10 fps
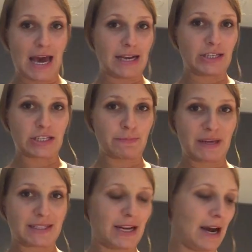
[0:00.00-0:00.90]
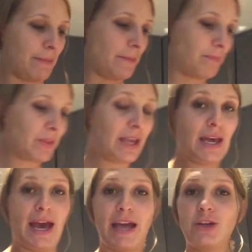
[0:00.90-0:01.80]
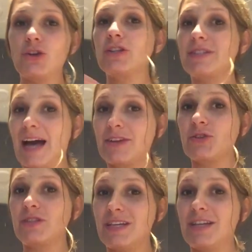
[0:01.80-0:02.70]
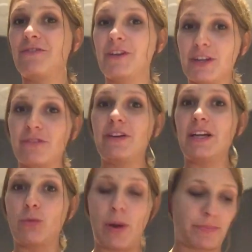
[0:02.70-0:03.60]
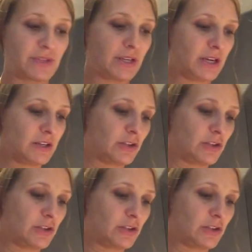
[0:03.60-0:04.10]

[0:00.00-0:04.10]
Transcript: and you just mix it up, and you're gonna start to see it feeling really whipped.